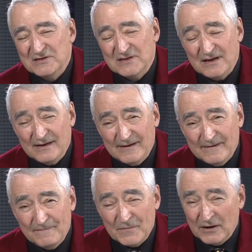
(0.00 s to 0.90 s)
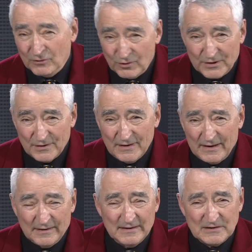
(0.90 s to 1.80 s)
is a lawyer
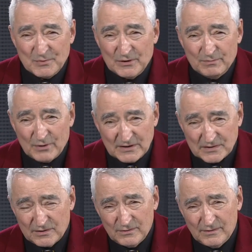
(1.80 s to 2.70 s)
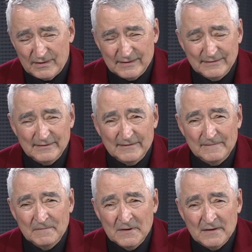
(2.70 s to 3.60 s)
and has been a prosecutor and
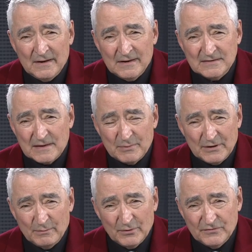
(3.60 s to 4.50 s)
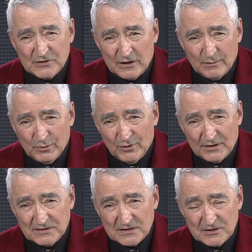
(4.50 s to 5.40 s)
heads up a number of charitable
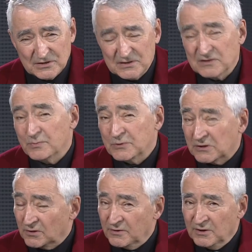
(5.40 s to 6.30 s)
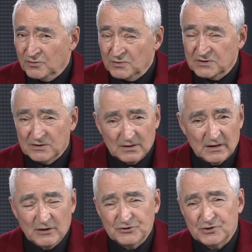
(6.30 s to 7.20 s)
organizations, has a particular interest in the
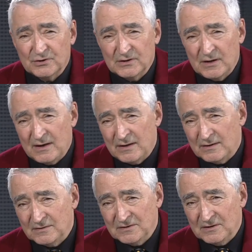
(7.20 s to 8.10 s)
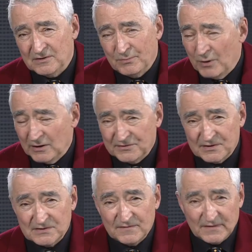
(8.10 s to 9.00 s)
culture and the
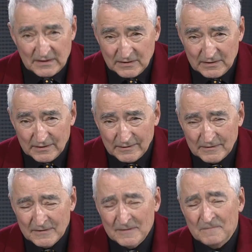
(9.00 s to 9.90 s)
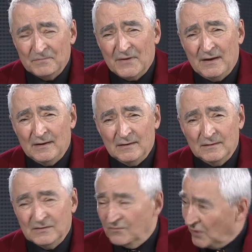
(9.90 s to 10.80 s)
politics of India, and
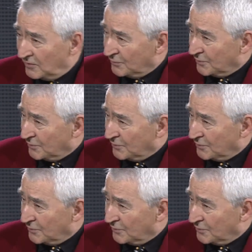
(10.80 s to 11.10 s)
is involved